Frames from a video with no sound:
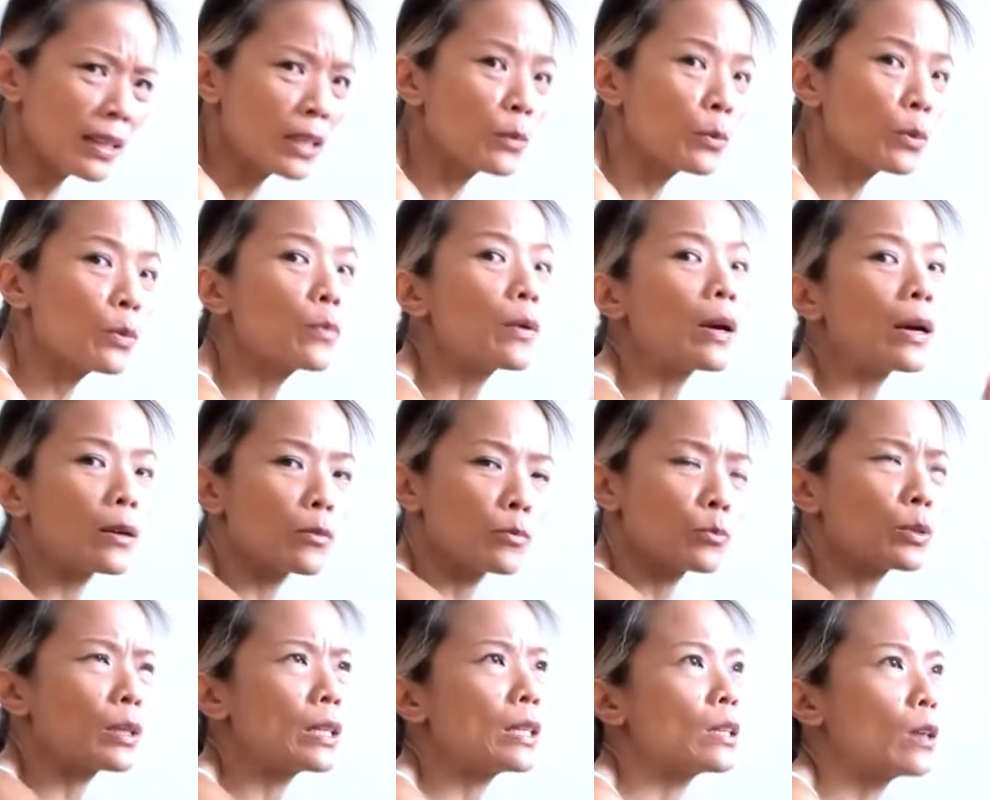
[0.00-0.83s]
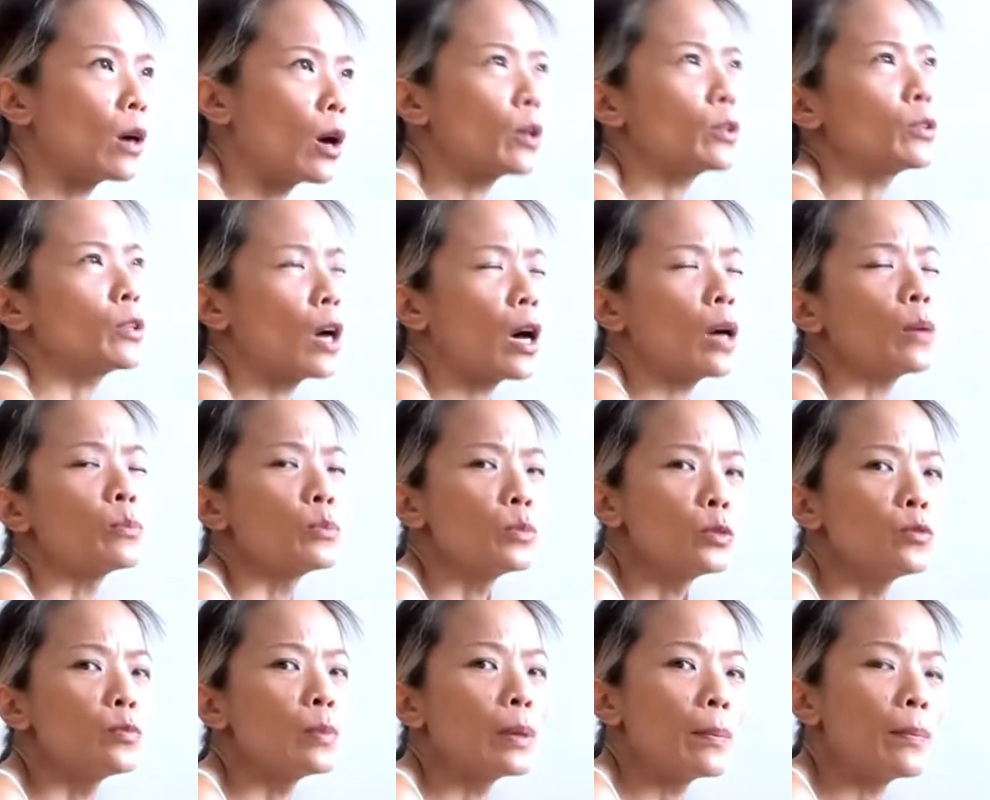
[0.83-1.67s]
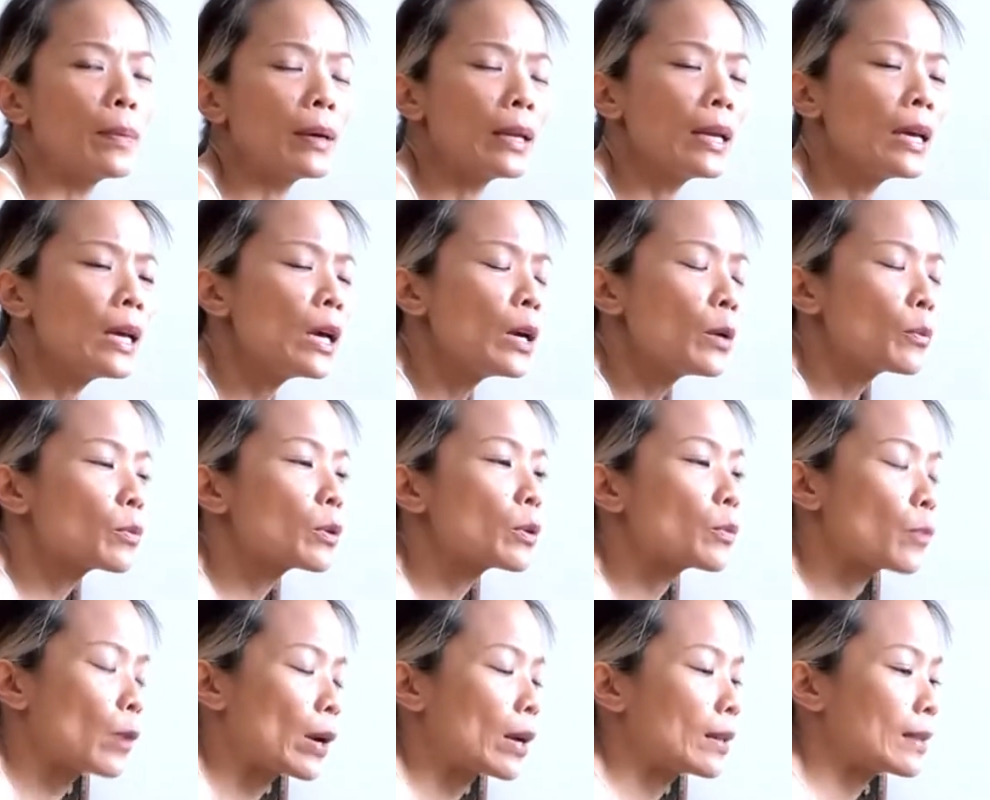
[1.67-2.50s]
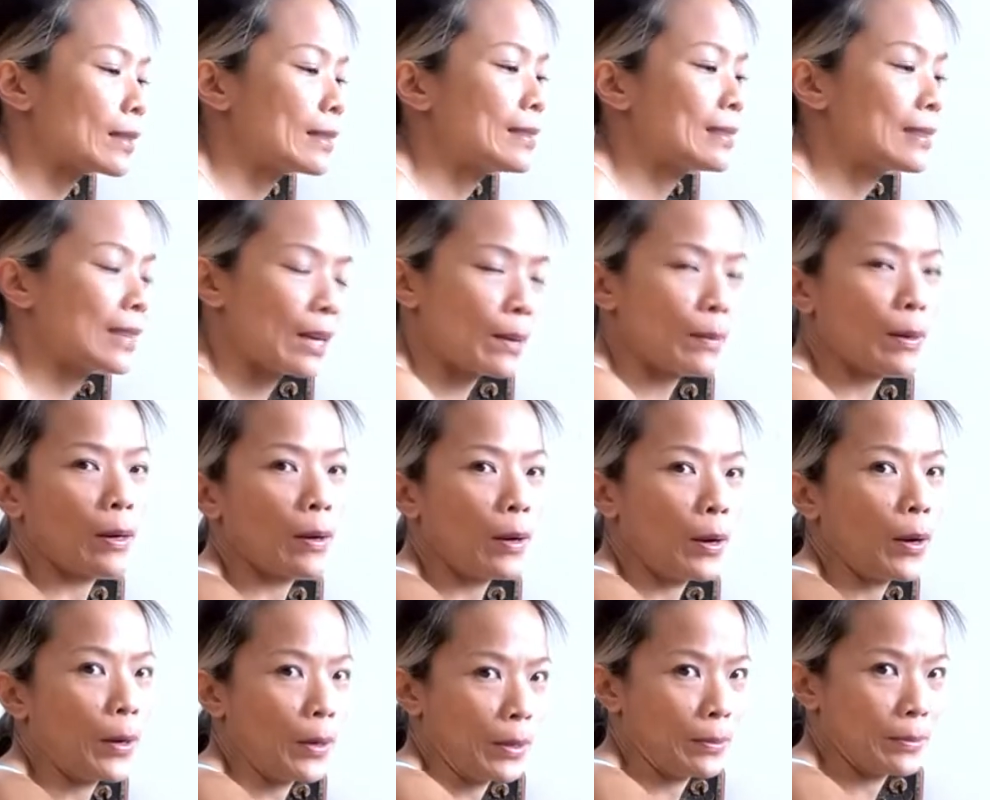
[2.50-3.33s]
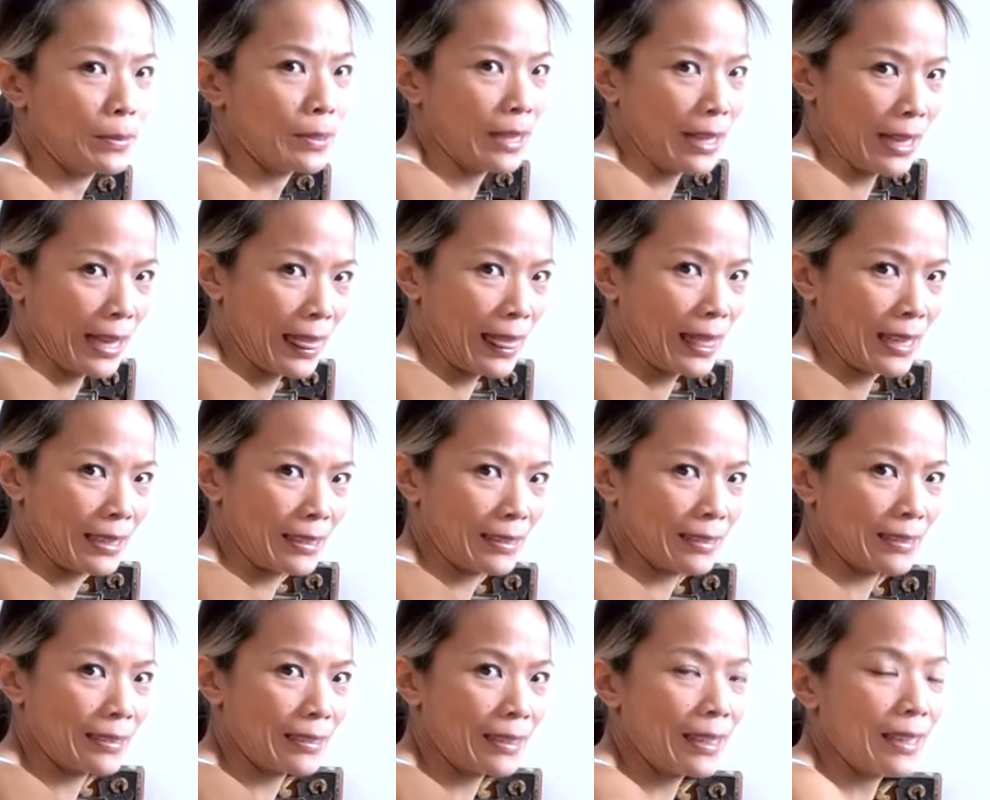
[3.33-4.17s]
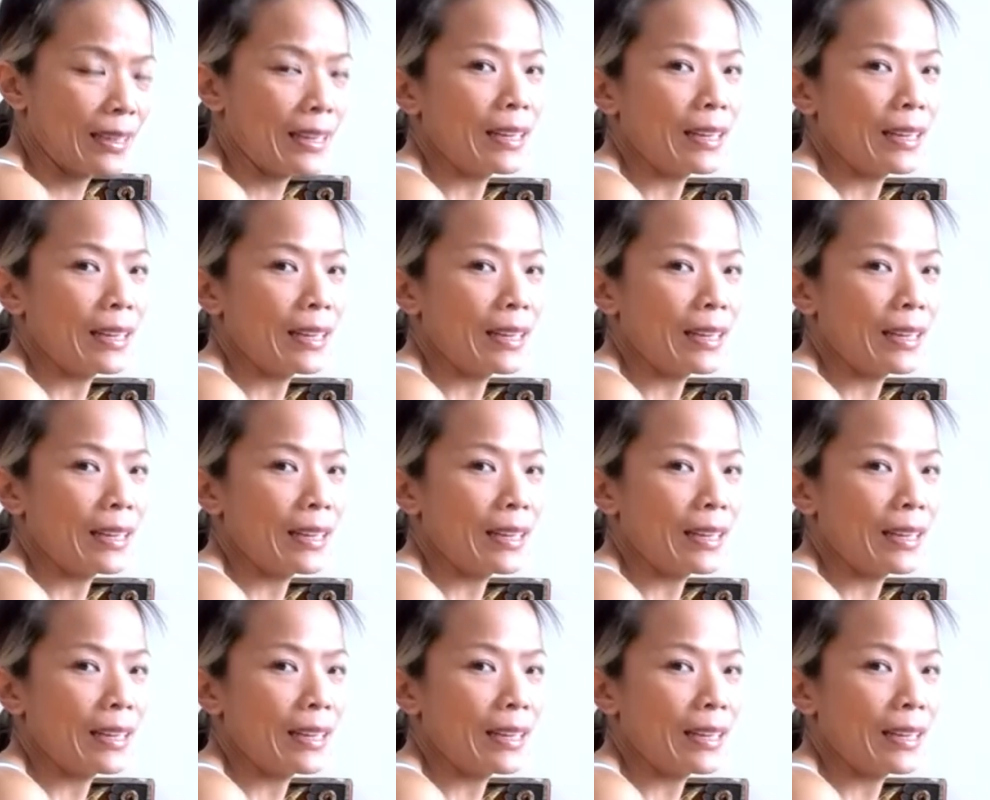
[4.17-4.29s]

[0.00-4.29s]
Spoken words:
we are not movement, but we rarely set up our arms like this,